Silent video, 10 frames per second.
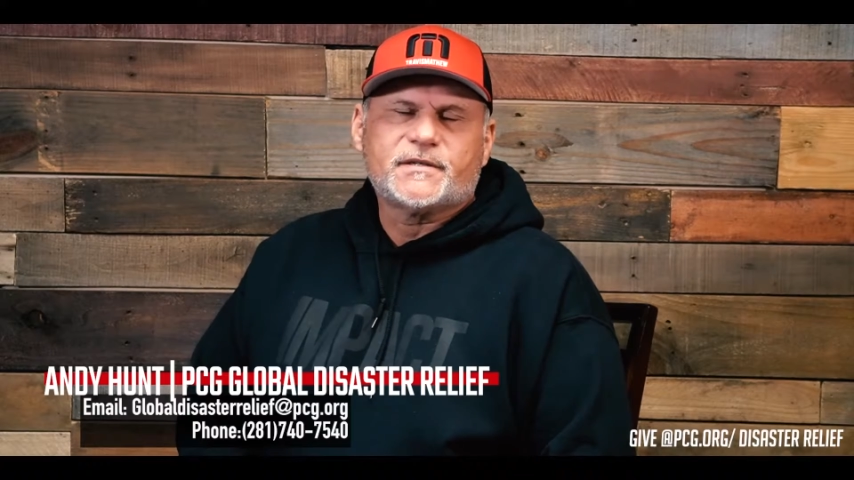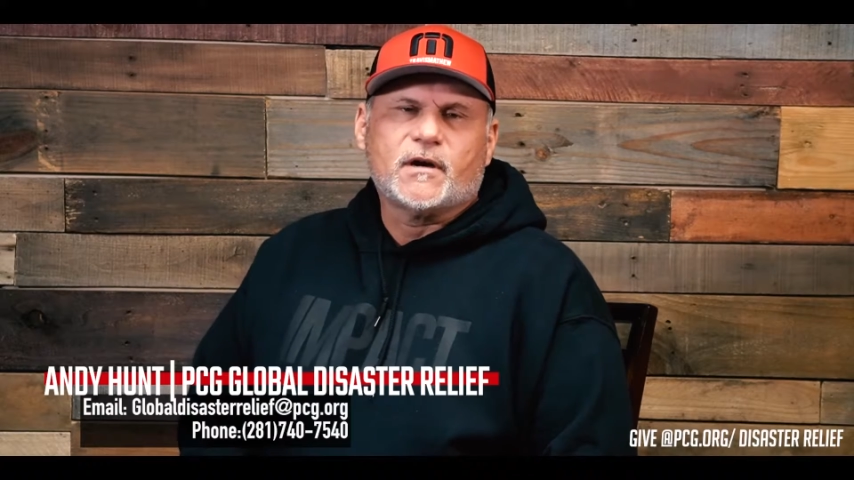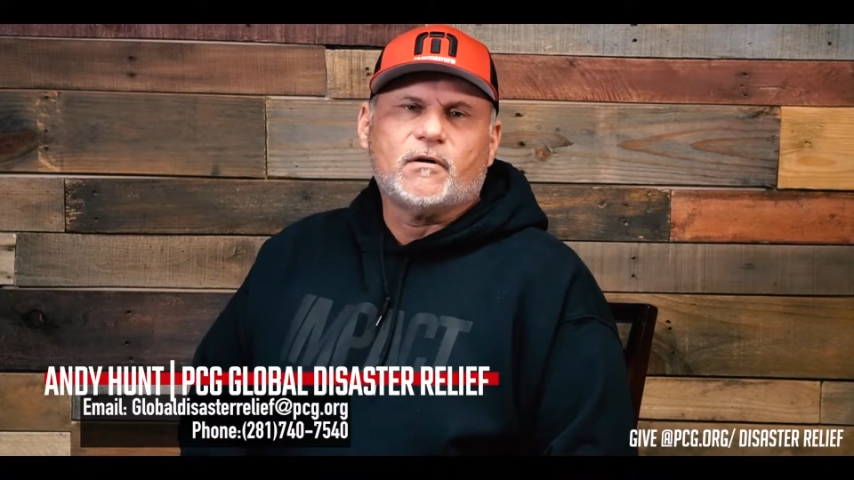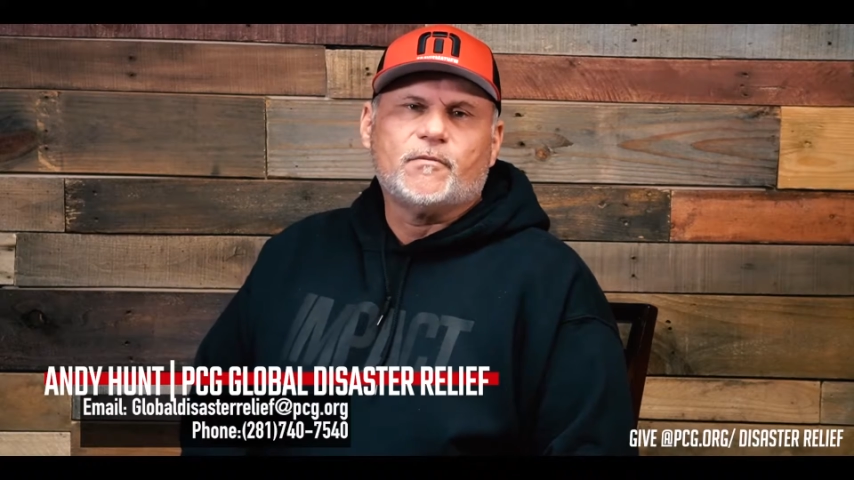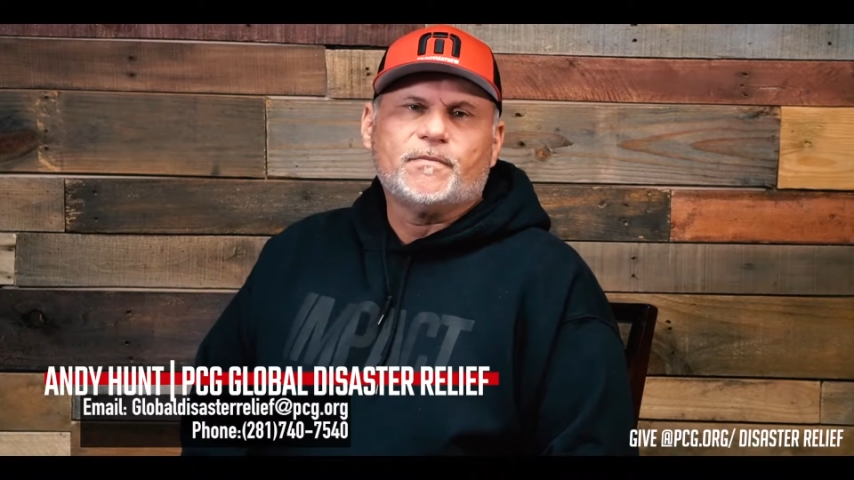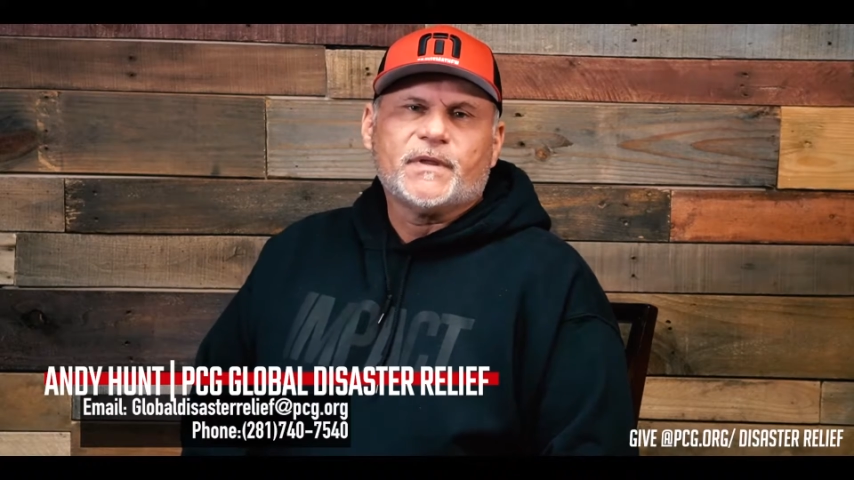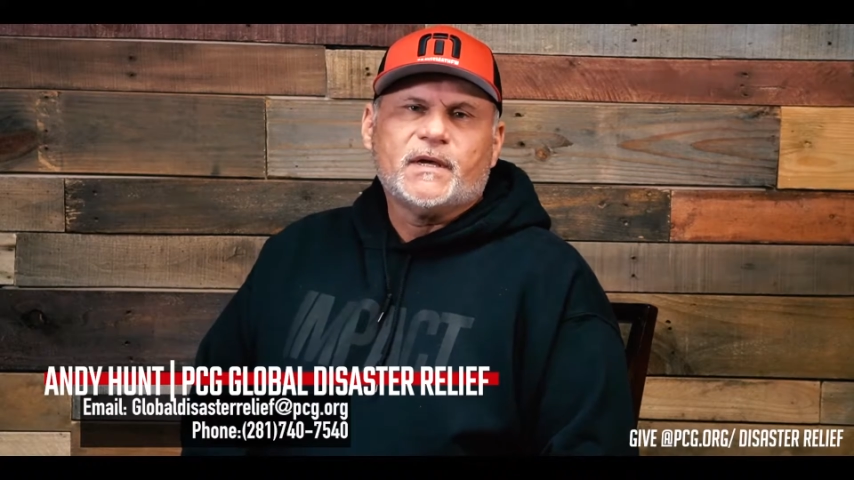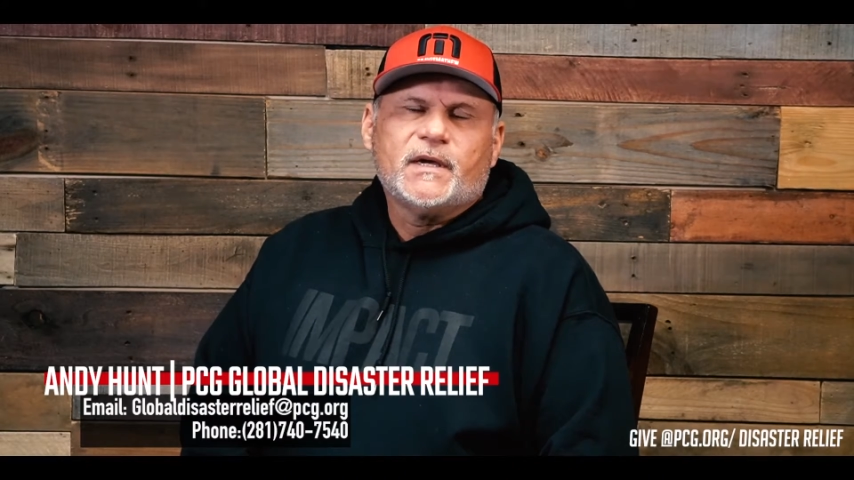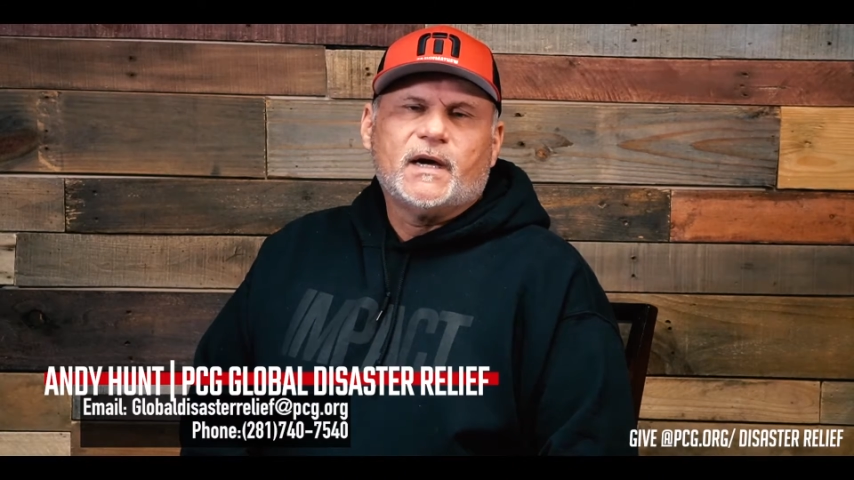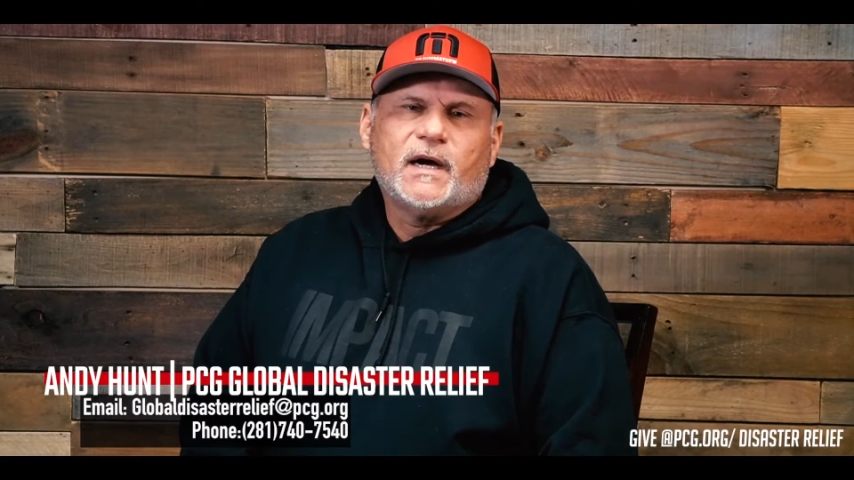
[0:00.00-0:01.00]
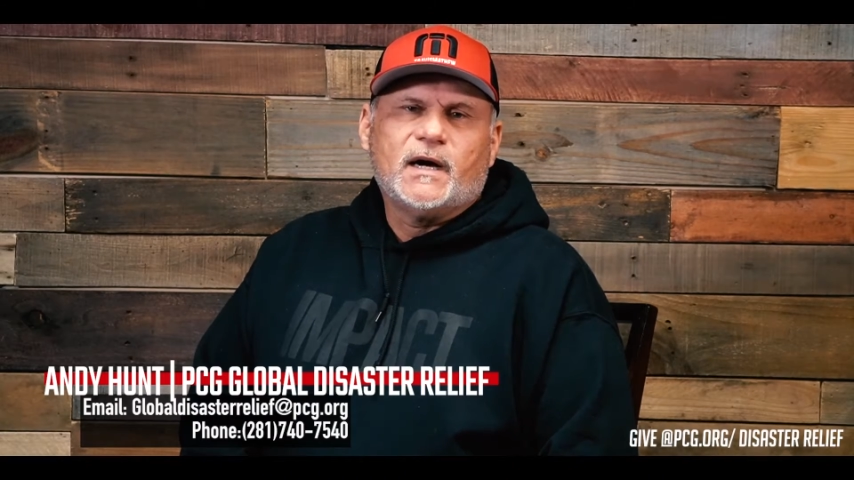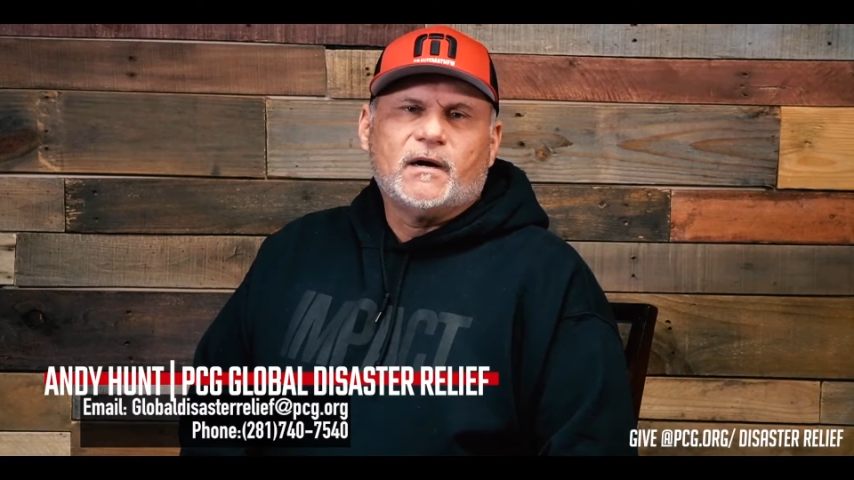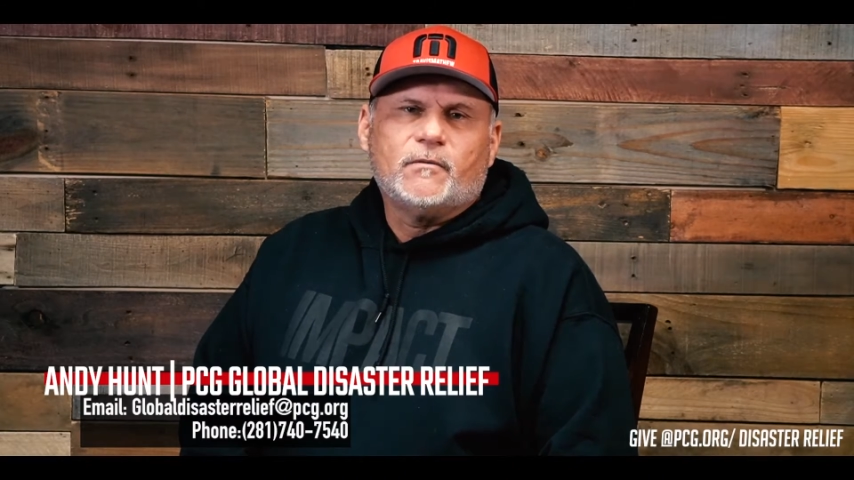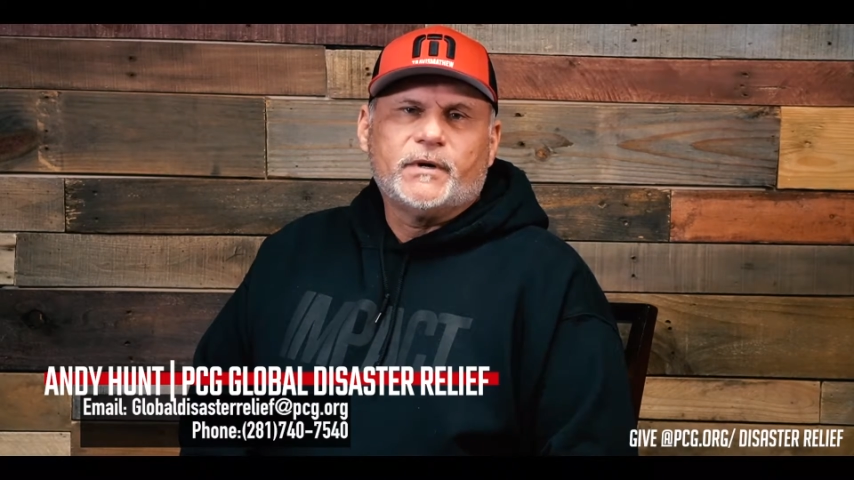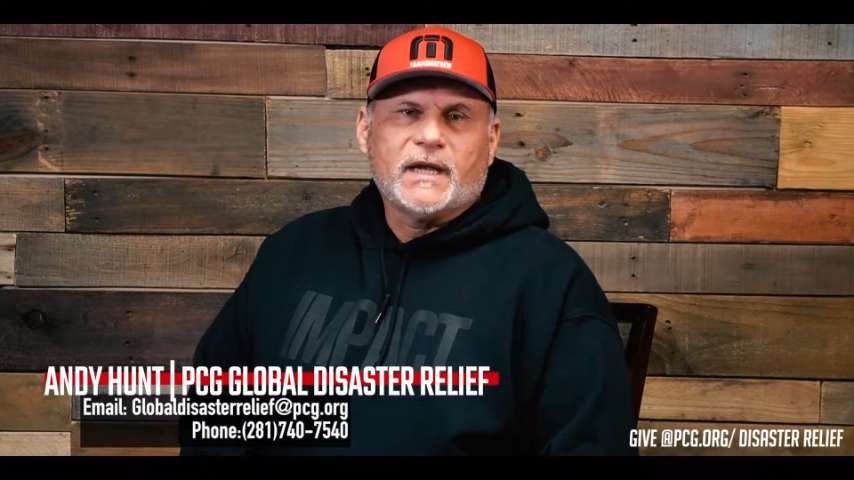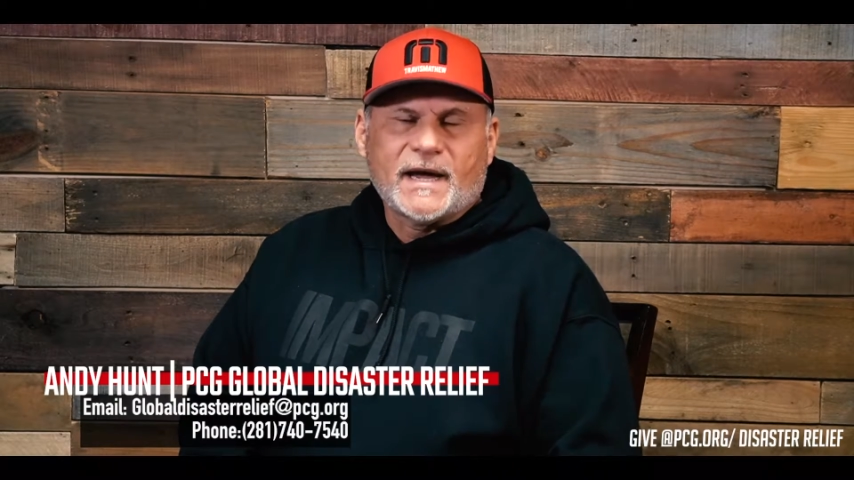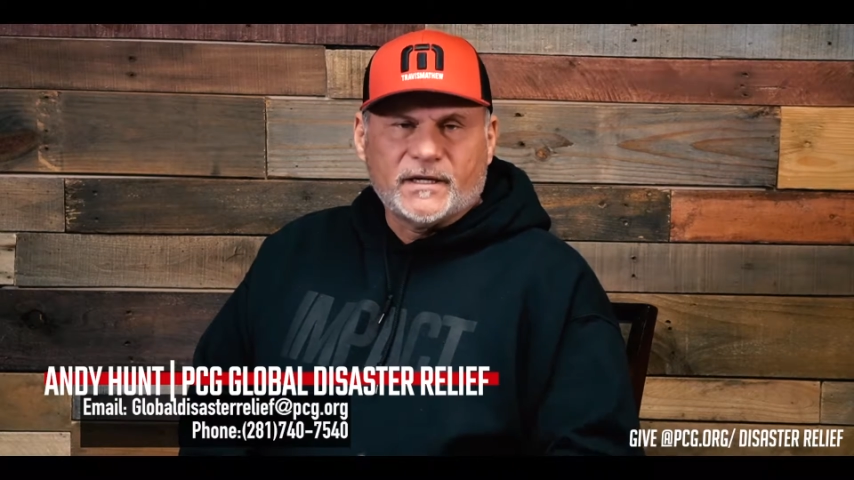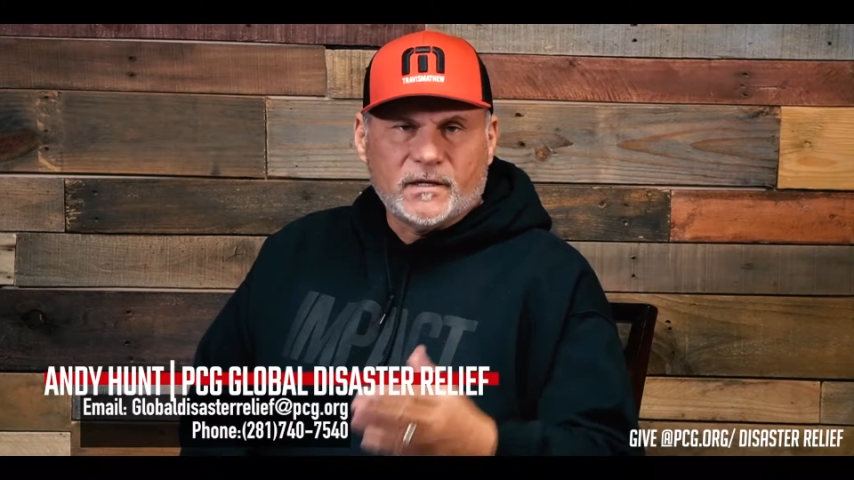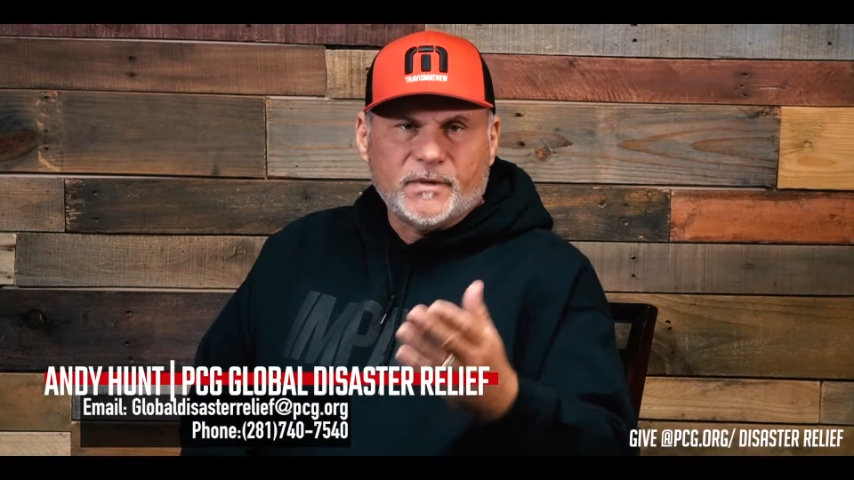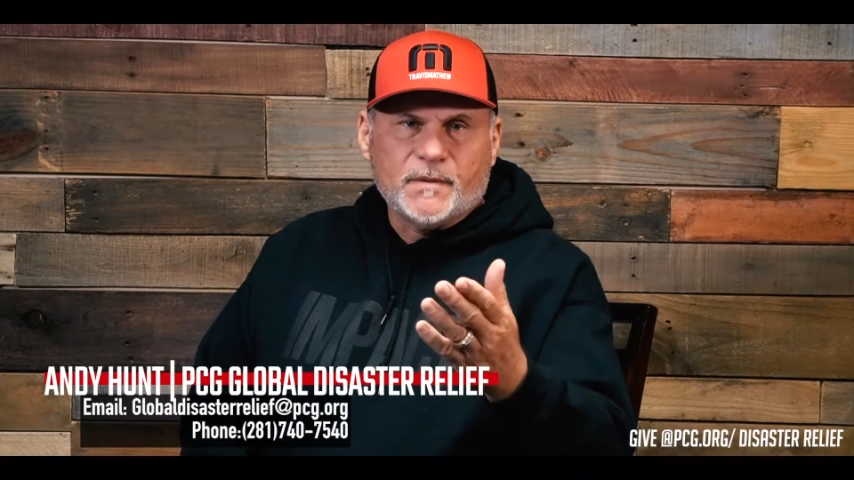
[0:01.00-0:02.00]
So we'd
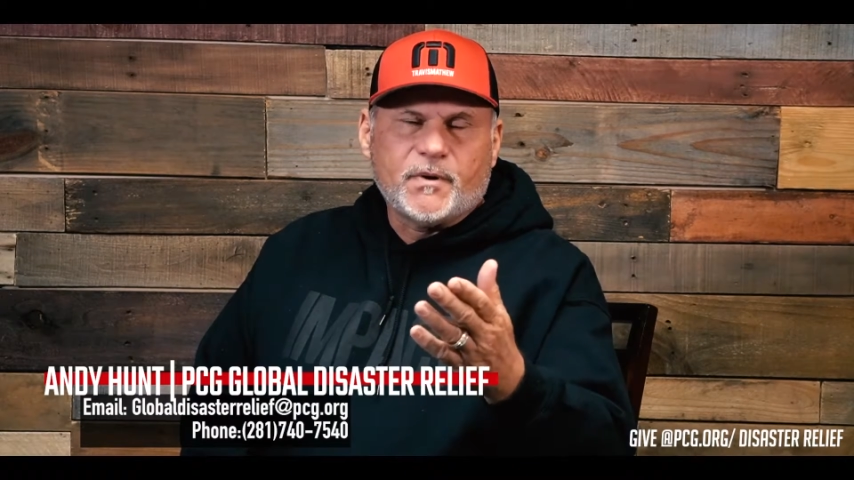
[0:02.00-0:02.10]
like you to be